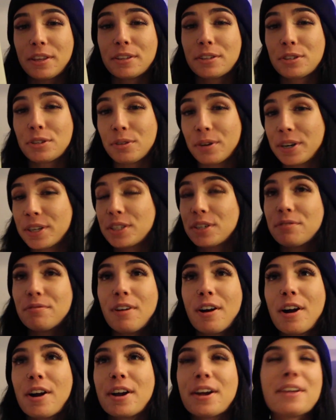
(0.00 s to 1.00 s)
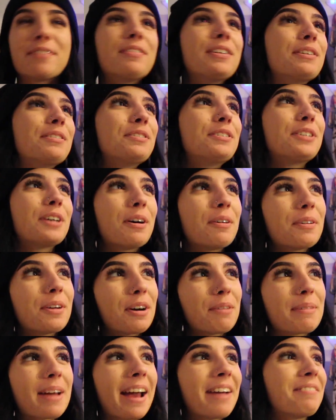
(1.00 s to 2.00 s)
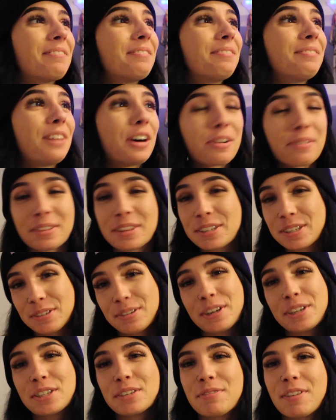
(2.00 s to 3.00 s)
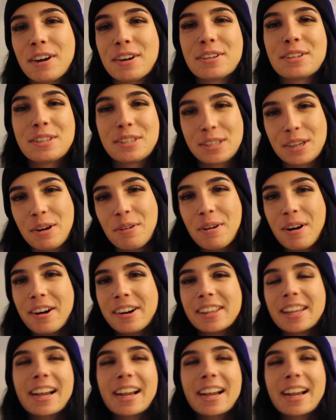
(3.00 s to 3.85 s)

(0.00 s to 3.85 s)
This Story So Far. If you don't know me, I fuck with The Story So Far so hard.